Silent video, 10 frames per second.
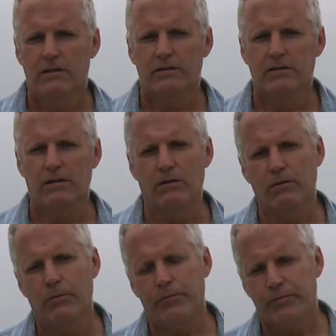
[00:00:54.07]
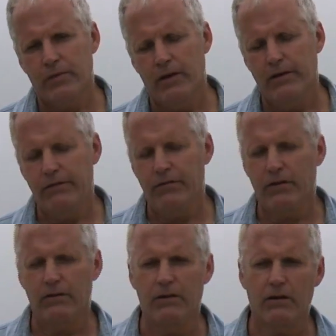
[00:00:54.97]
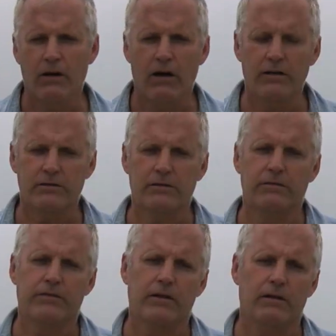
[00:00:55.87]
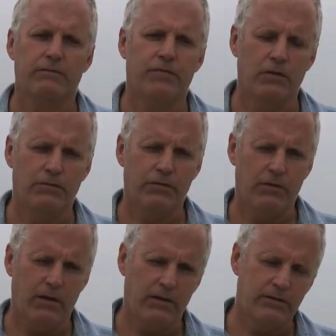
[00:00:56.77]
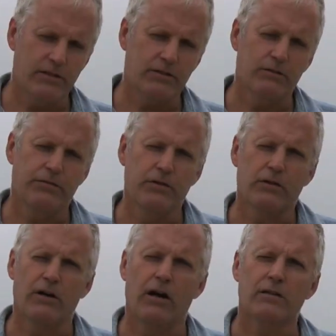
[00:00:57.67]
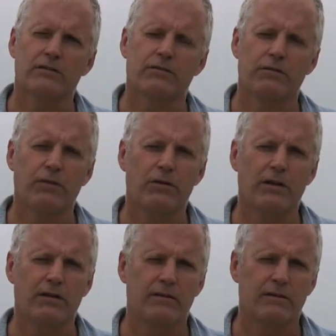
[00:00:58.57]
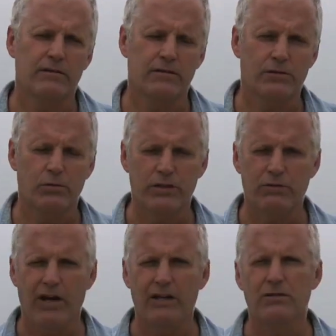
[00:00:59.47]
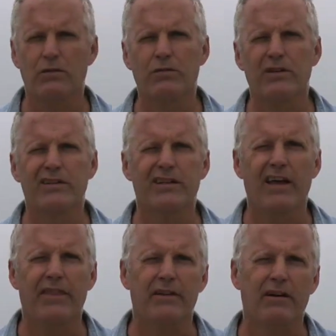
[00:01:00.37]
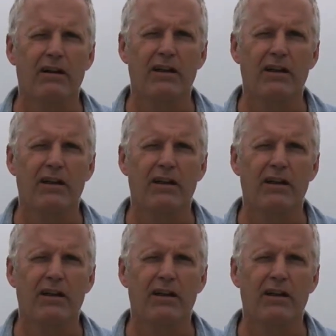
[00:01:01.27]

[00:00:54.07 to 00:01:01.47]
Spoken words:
So, and you figure the cost of the additional fuel cost of converting the switchgrass over into ethanol,